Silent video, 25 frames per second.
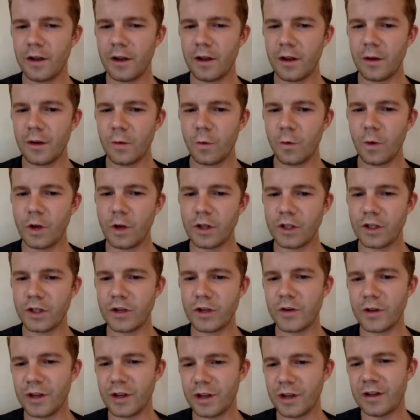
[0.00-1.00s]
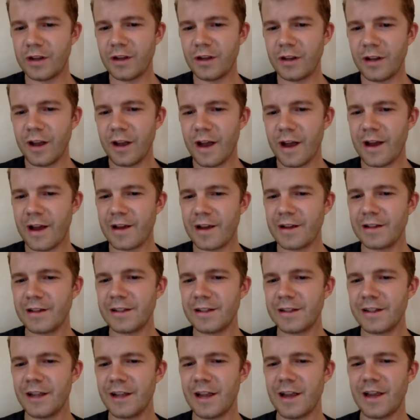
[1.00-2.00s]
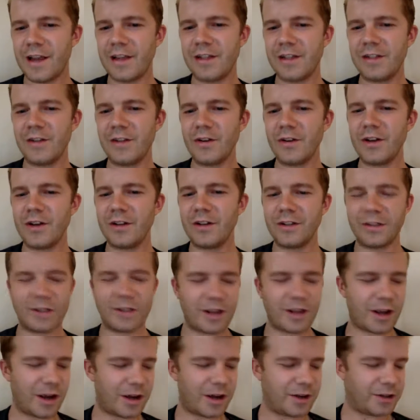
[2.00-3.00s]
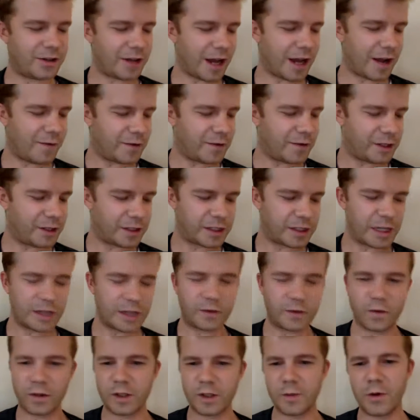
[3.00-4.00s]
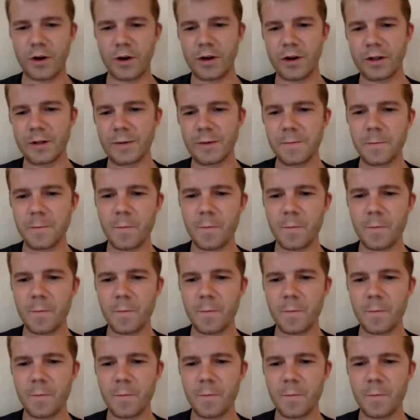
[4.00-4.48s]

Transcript: what you did as a student to have a successful experience?